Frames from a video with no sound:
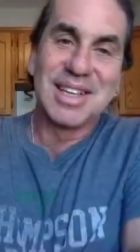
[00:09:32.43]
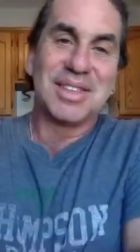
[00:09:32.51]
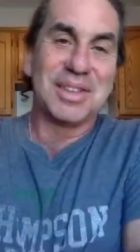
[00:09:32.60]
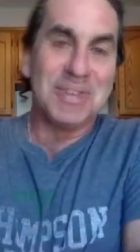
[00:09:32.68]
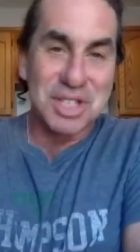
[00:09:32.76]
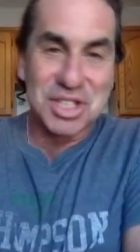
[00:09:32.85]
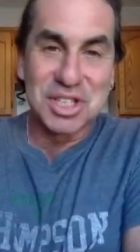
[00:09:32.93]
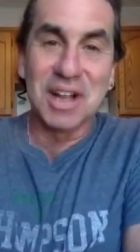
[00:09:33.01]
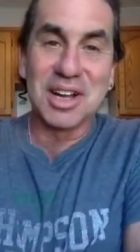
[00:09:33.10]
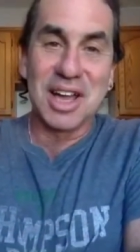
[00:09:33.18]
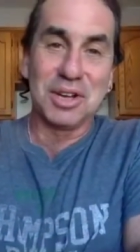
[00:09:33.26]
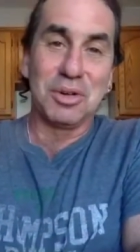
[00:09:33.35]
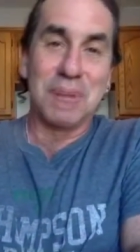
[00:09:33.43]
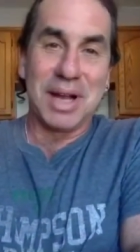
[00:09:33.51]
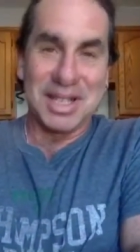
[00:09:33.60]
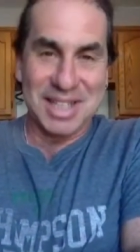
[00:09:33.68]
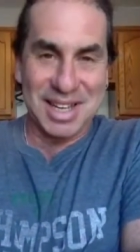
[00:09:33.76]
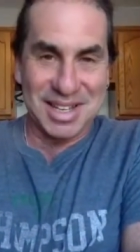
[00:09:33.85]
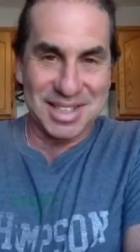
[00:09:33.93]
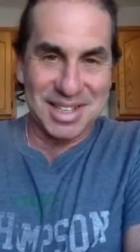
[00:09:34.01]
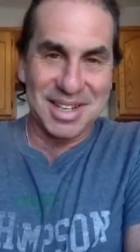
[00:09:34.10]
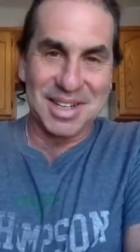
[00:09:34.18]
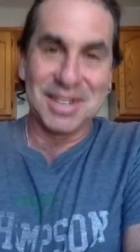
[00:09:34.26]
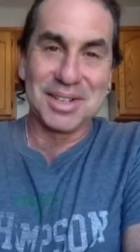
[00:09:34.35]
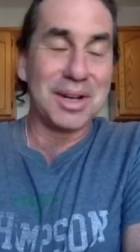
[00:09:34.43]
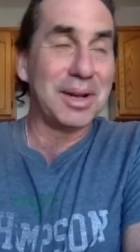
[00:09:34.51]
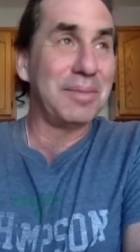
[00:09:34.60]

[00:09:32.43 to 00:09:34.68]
there is Doug Engelbart out there